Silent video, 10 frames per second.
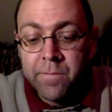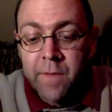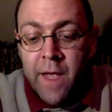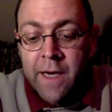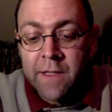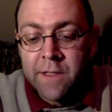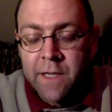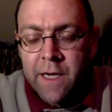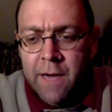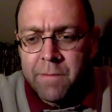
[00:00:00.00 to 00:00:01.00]
and it's
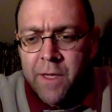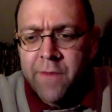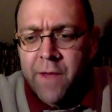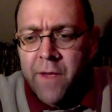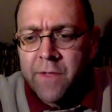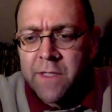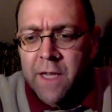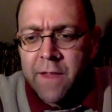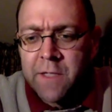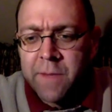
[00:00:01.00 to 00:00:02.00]
I believe they've even
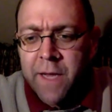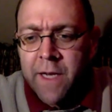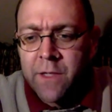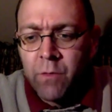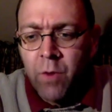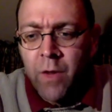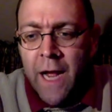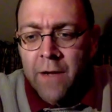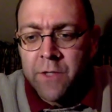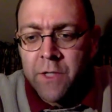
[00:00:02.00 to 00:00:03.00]
said that it's beginning to roll
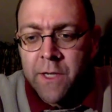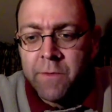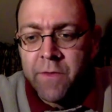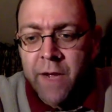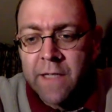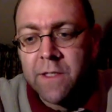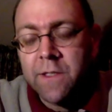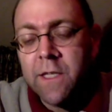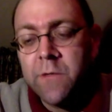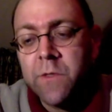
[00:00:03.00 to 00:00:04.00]
out to some
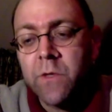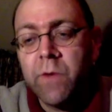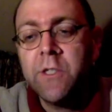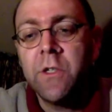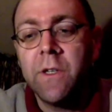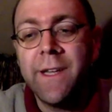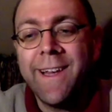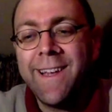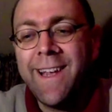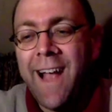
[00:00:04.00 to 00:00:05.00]
devices. This was
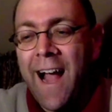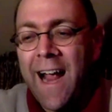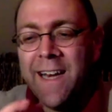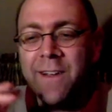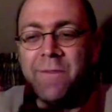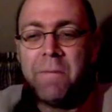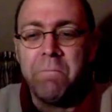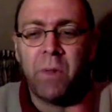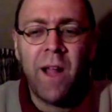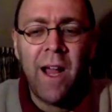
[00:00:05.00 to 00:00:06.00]
originally kind of
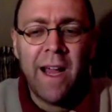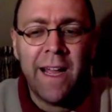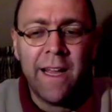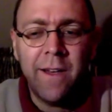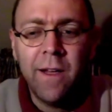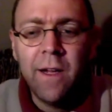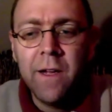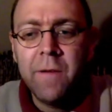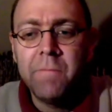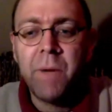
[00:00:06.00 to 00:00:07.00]
implied
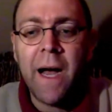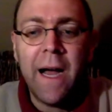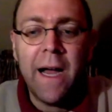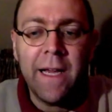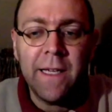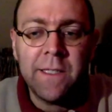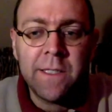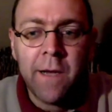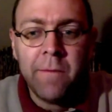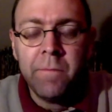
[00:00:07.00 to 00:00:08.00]
by
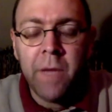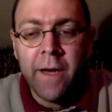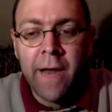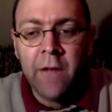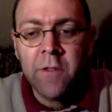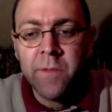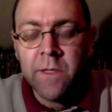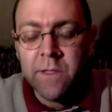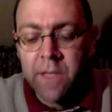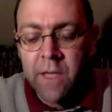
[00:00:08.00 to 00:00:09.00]
some
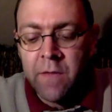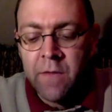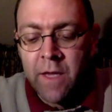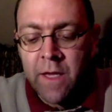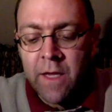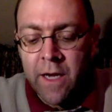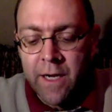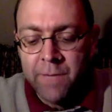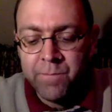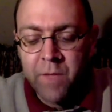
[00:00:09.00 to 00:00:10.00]
announcements in
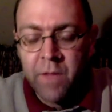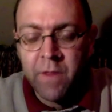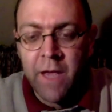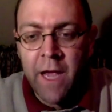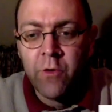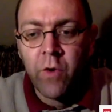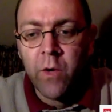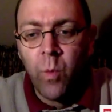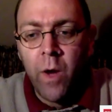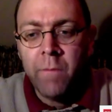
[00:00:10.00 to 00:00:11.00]
the
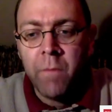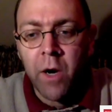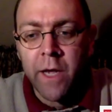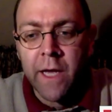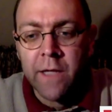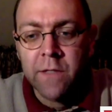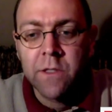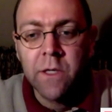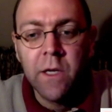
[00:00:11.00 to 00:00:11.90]
Android One markets,